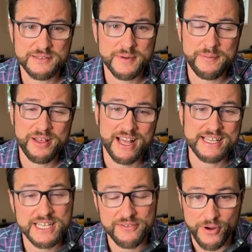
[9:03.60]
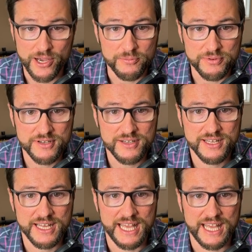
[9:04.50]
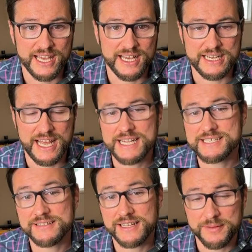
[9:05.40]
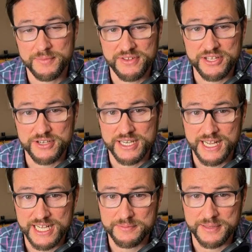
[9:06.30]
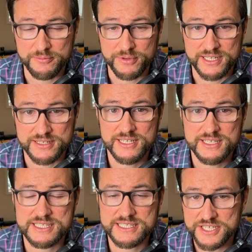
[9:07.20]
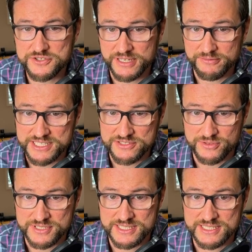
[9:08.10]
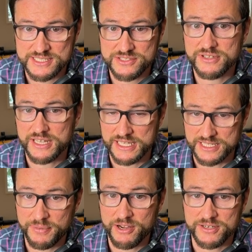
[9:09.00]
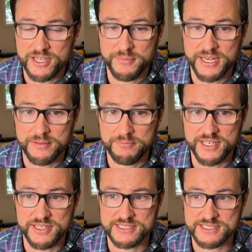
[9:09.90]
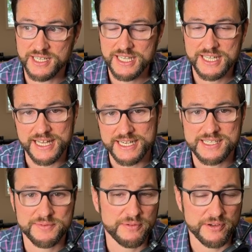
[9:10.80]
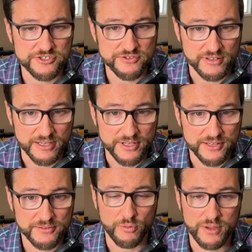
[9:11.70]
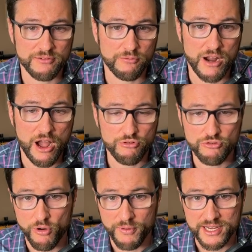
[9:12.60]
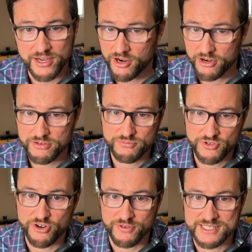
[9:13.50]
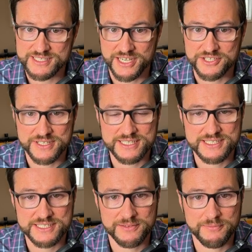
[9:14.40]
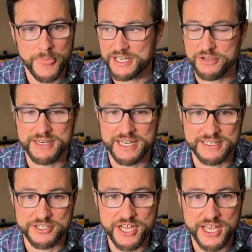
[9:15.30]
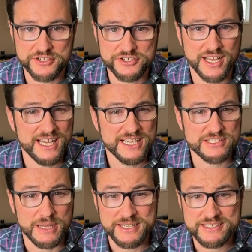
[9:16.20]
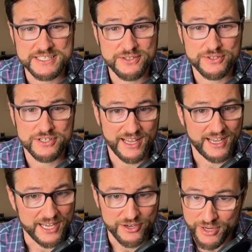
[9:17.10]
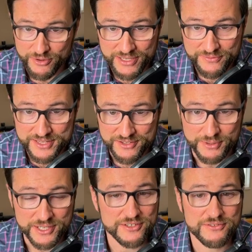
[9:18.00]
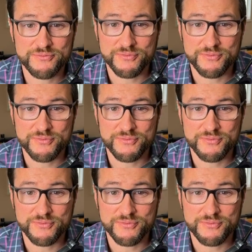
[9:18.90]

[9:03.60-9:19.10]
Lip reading: him an email asking for help, and I asked him if he could connect me with scheduling resources in the parent company, because that is something we were struggling with. We were outgrowing our current scheduling system. I knew it needed to change. So I basically told him, I don't want to reinvent the wheel.